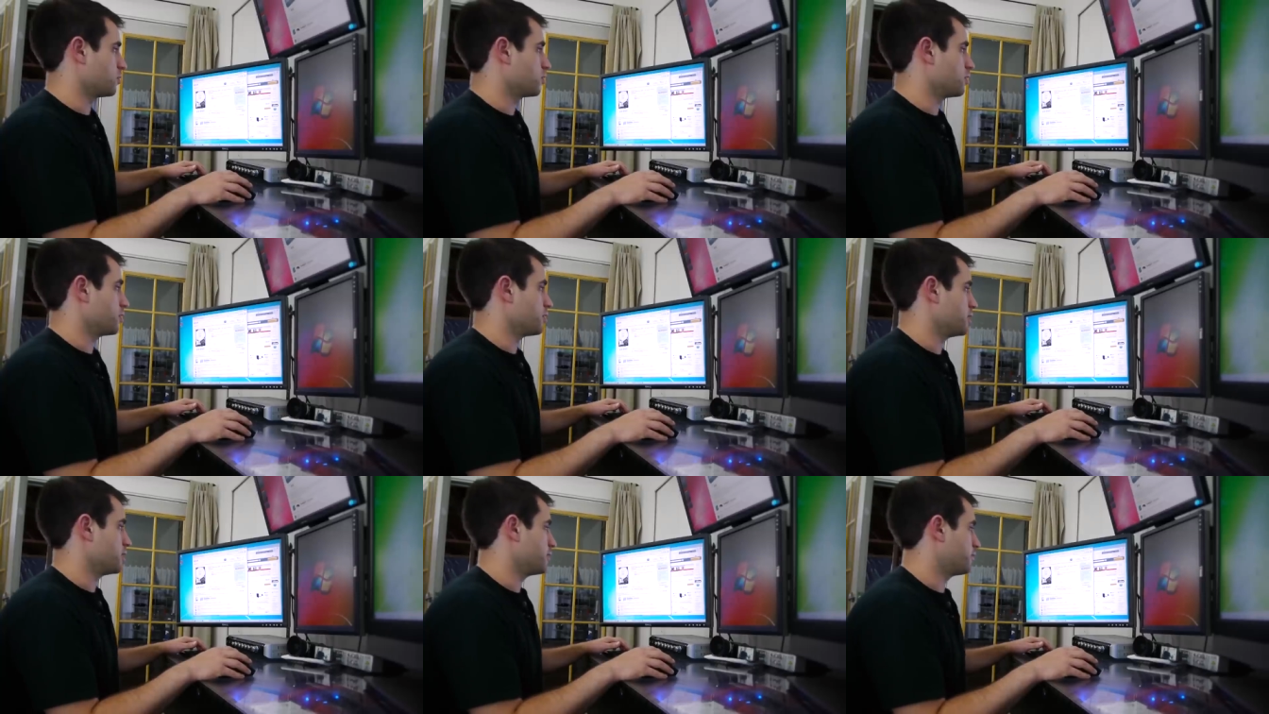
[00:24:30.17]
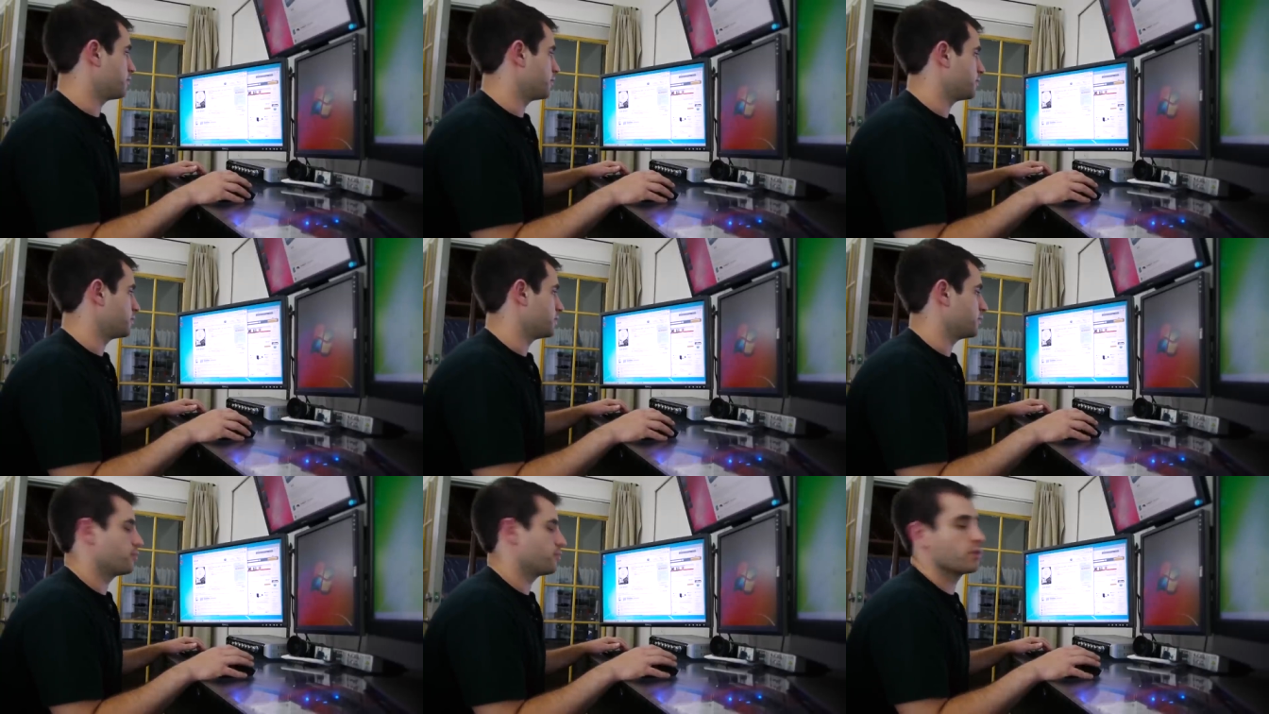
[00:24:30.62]
or the
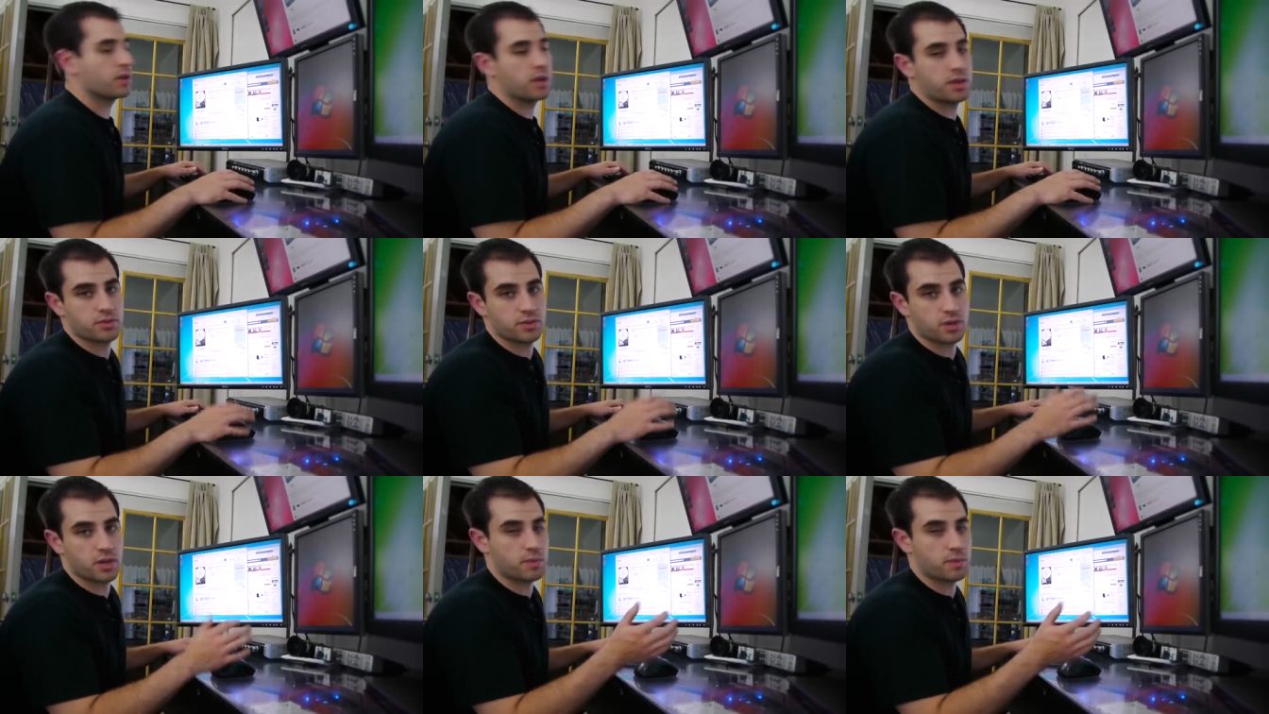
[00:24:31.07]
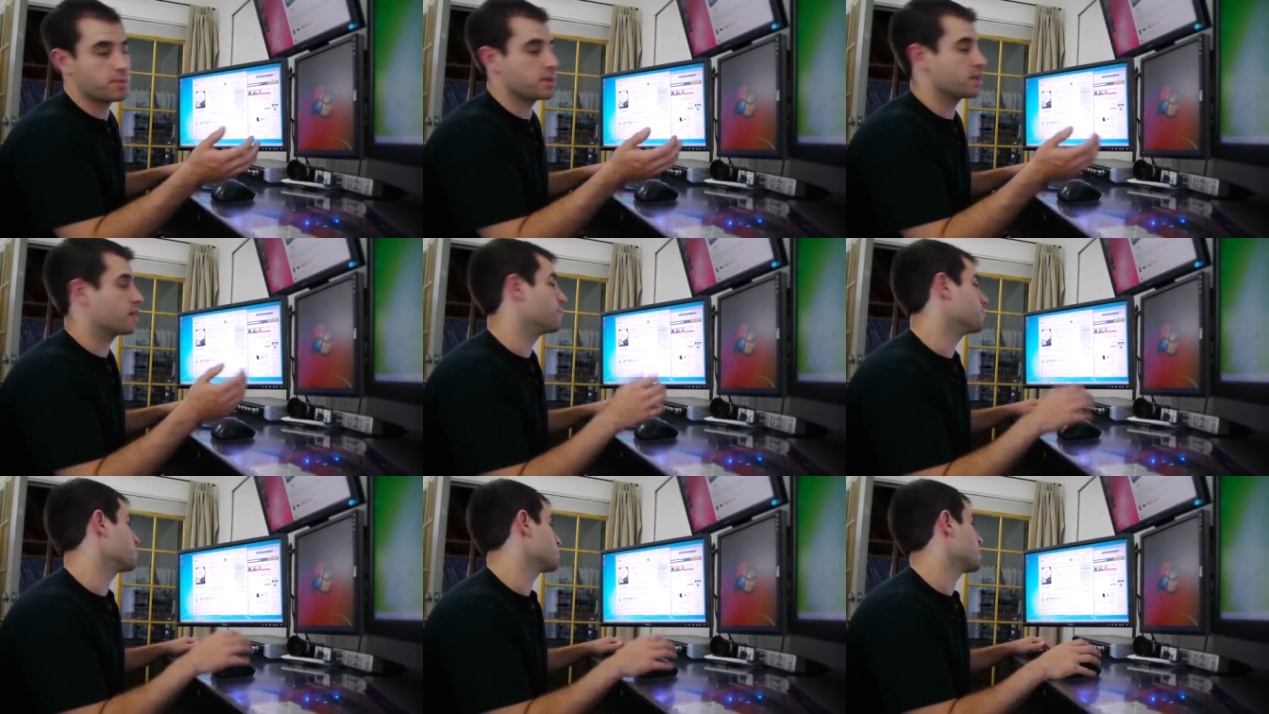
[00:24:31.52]
fifty-four hundred R
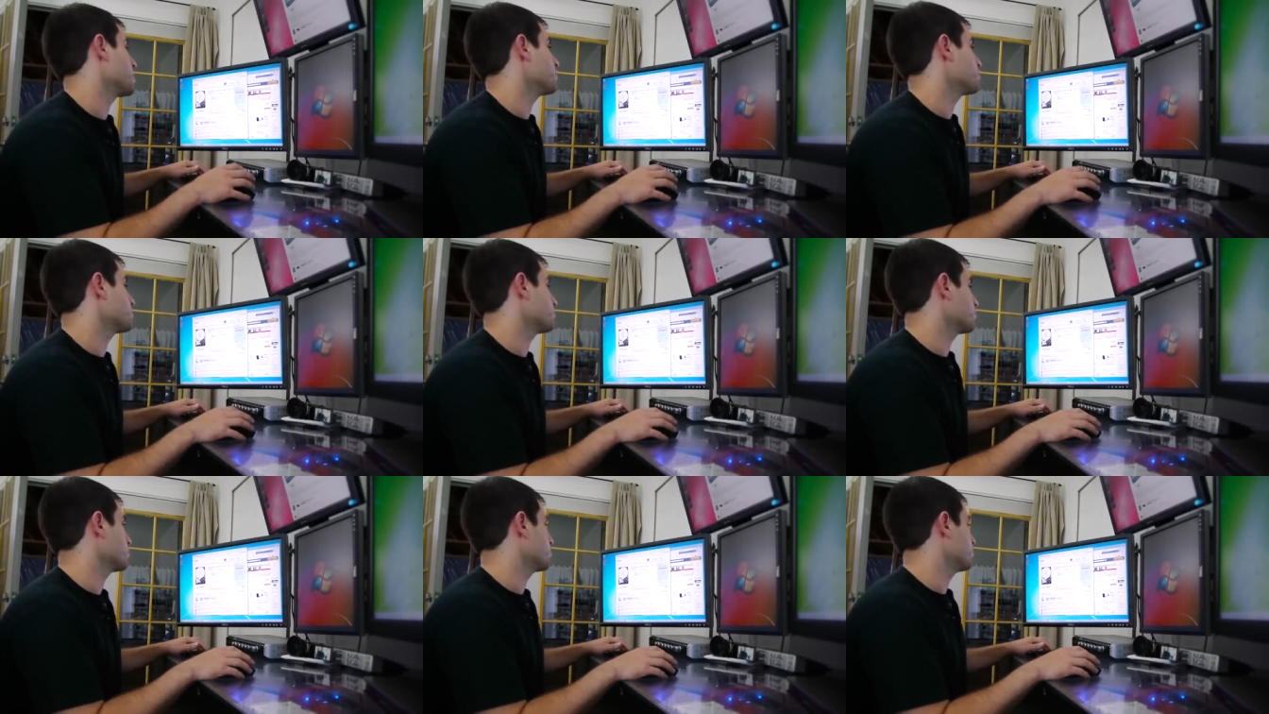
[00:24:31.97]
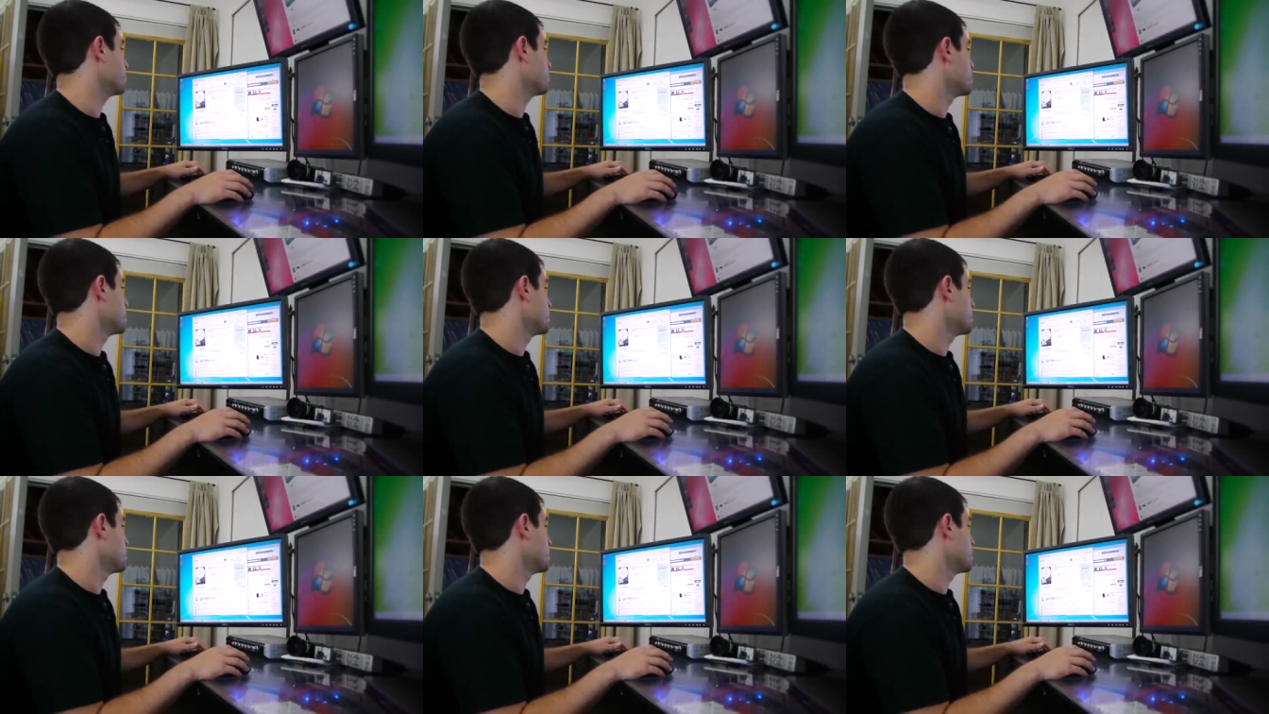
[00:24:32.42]
P M drives from